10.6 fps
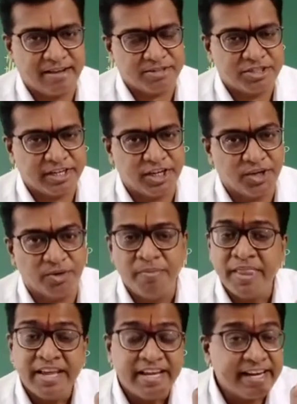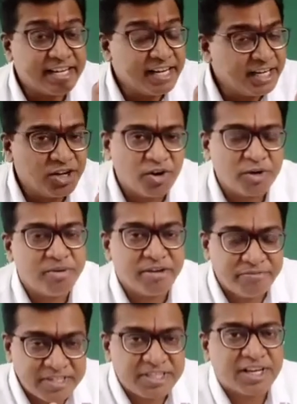I was telling you, it need not be
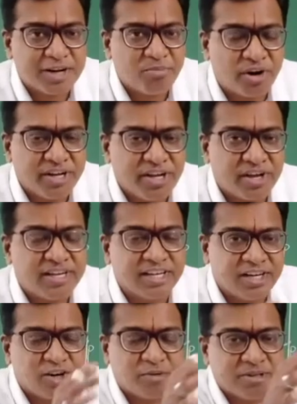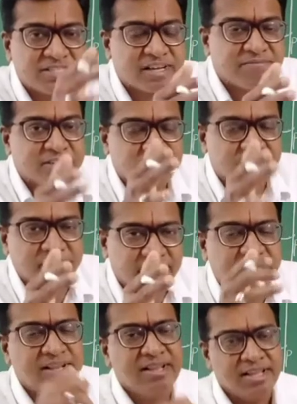a physical body, or it need not be a surface of
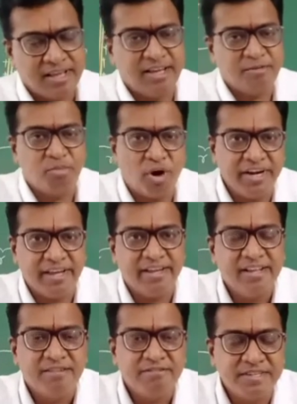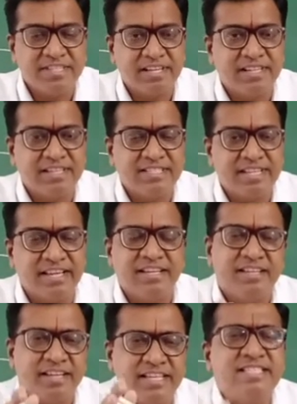a body, physical this thing.
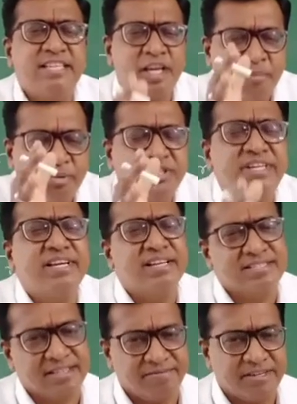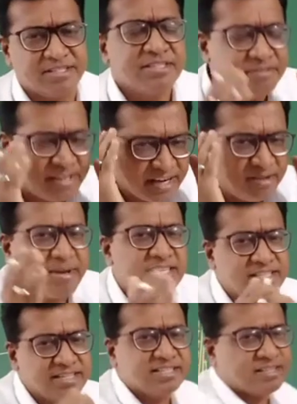It is a hypothetical surface. We are
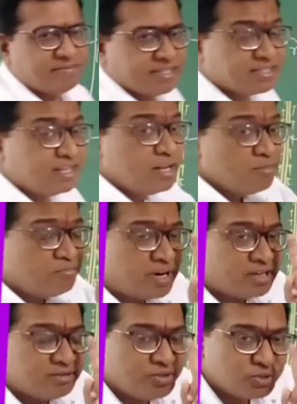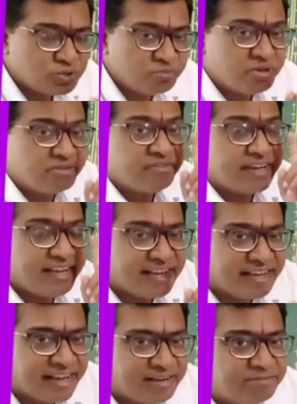imagining the surface, but you should be
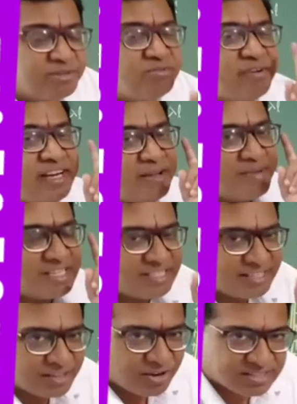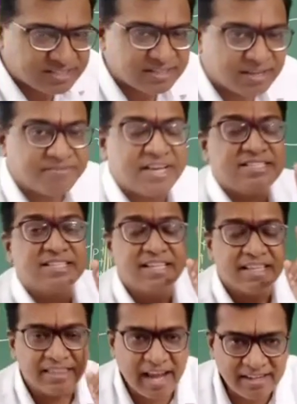very careful while imagining the Gaussian
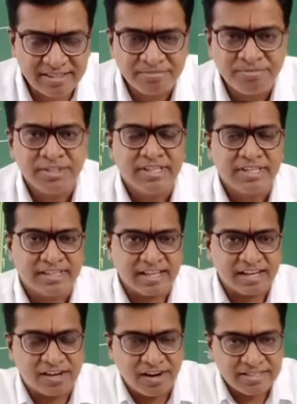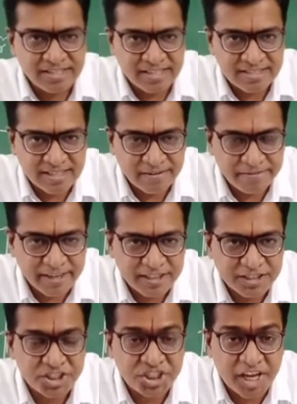surface that the Gaussian
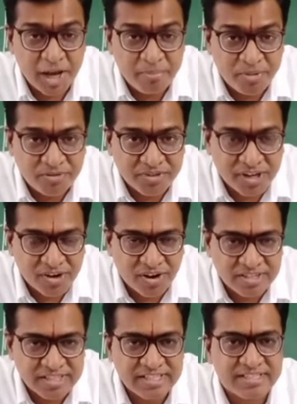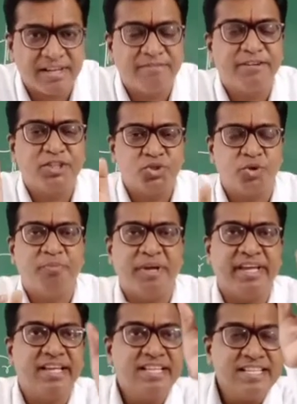surface, shape of the Gaussian surface should
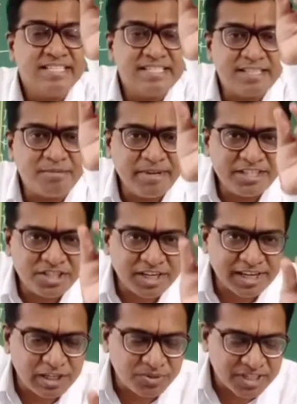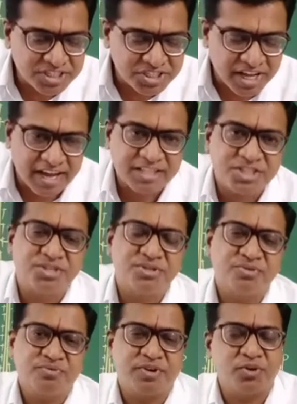be symmetrical to the charge
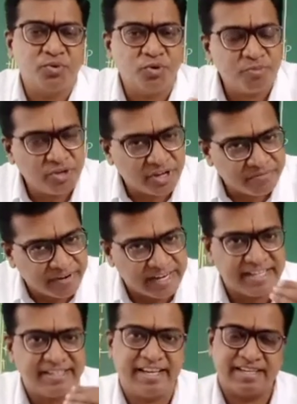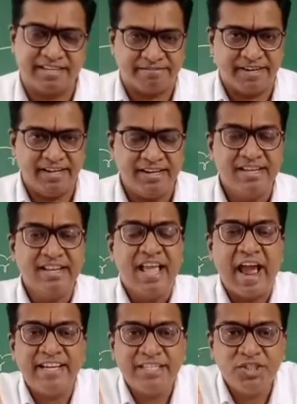for whom you are finding the electric field,
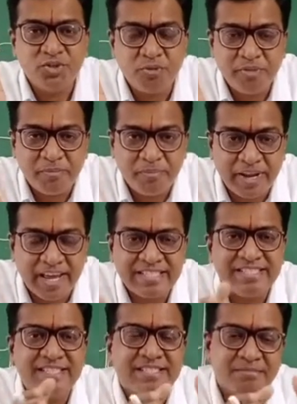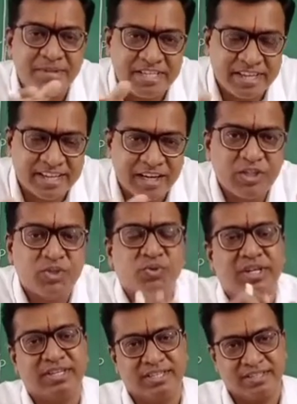and it should be placed symmetrical to
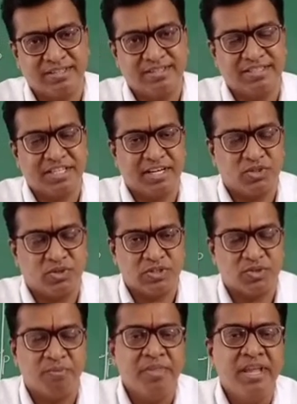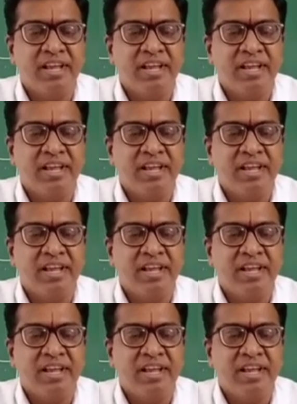that charge also.